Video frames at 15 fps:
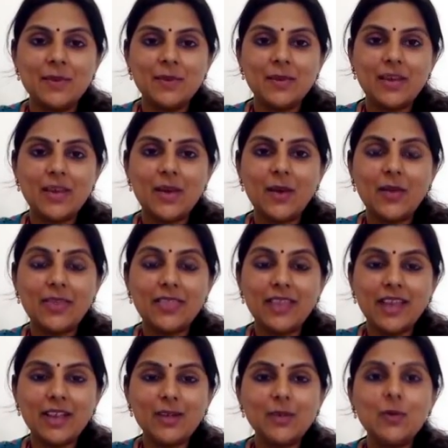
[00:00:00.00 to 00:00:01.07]
Okay, on
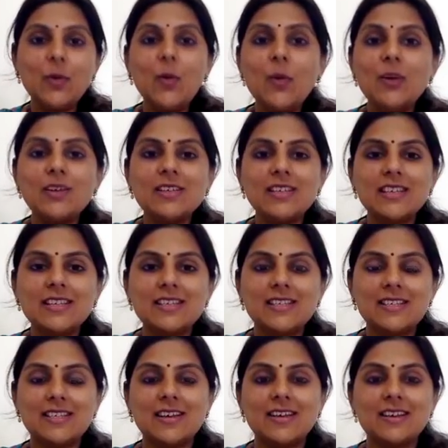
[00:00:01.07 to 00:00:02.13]
that note,
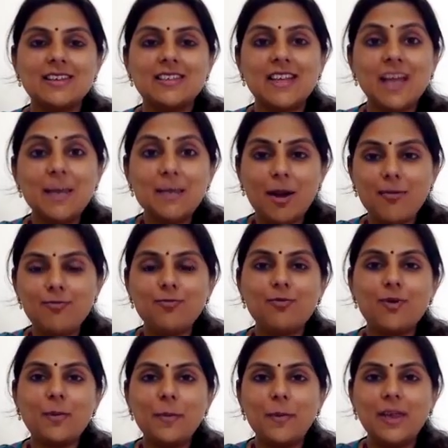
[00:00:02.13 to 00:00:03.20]
it's time up
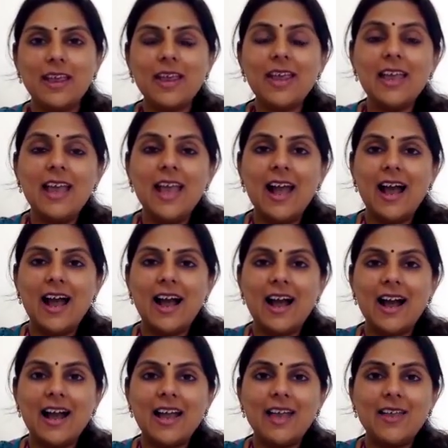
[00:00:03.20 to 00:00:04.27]
for me.
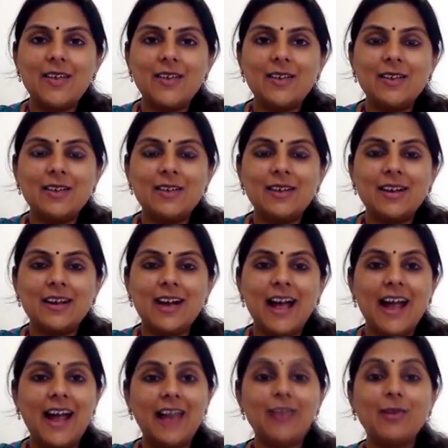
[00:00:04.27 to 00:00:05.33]
I
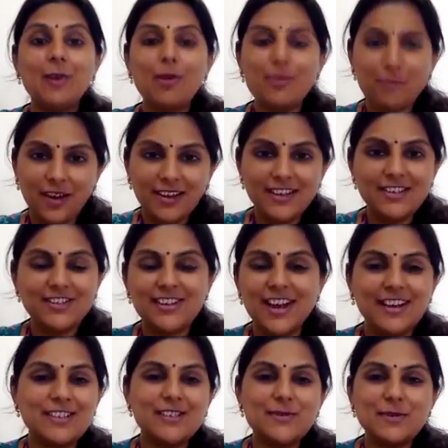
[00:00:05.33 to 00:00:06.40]
had a lot of fun
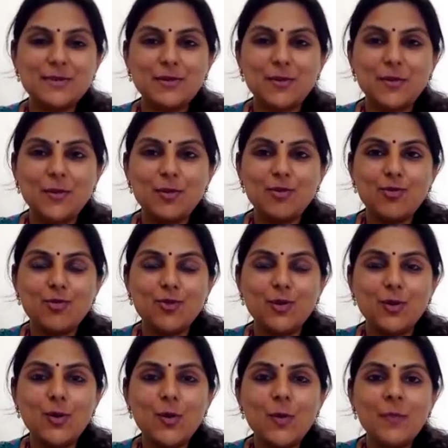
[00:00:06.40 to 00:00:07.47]
interacting with all of
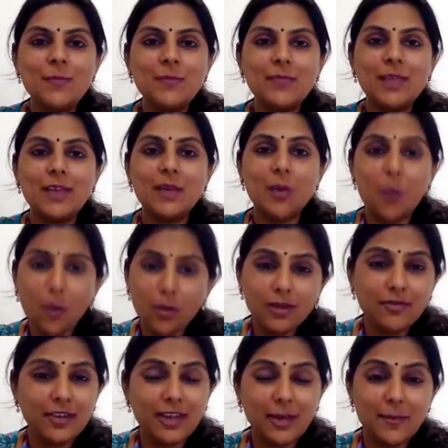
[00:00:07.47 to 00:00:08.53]
you, and all
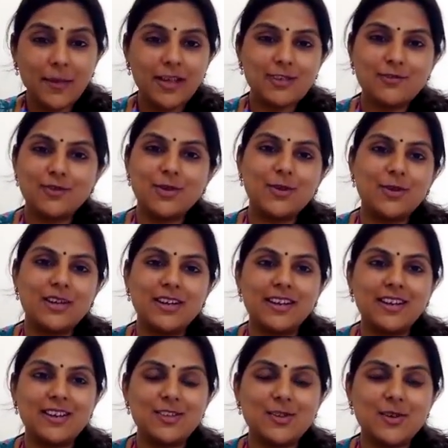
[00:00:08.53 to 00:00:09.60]
the very best for your
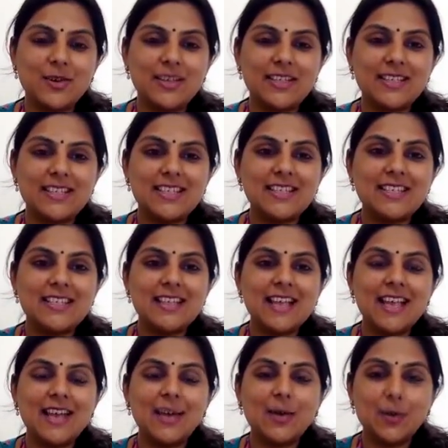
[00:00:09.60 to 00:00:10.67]
career choices.
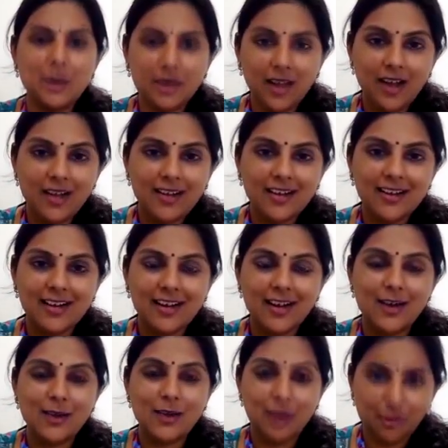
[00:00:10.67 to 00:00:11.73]
Good luck
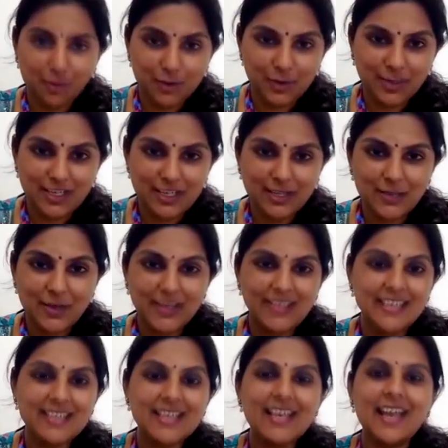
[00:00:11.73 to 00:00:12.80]
for
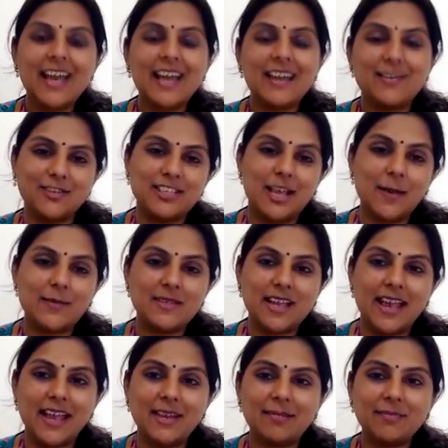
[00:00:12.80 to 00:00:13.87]
2020 and for times
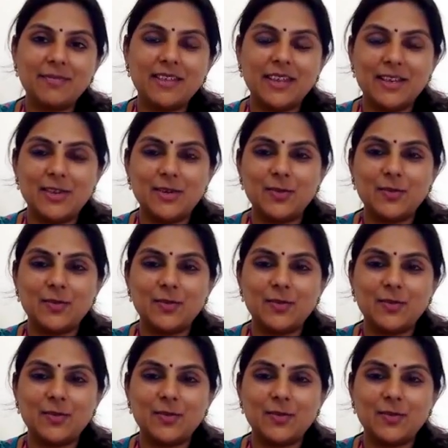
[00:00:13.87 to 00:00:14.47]
ahead. Thank you.